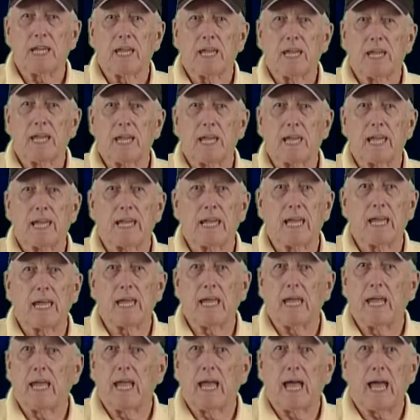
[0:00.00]
and
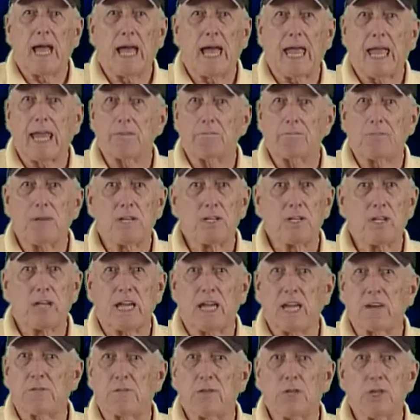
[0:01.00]
I had been to
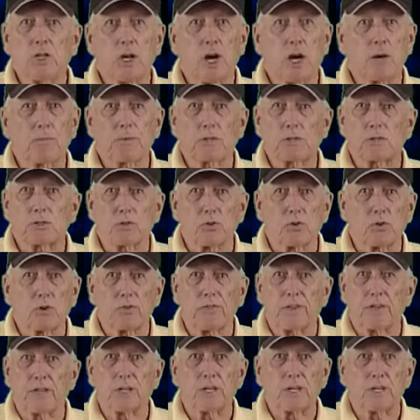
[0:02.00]
every carpet store
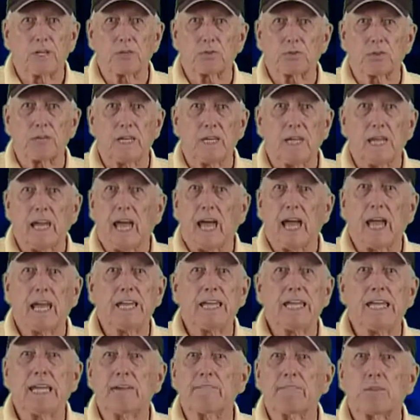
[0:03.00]
in the country. I
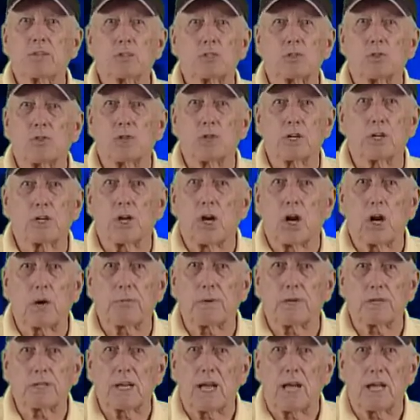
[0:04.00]
never saw a
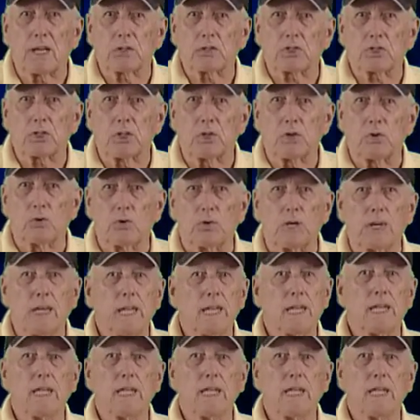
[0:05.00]
carpet tile shown.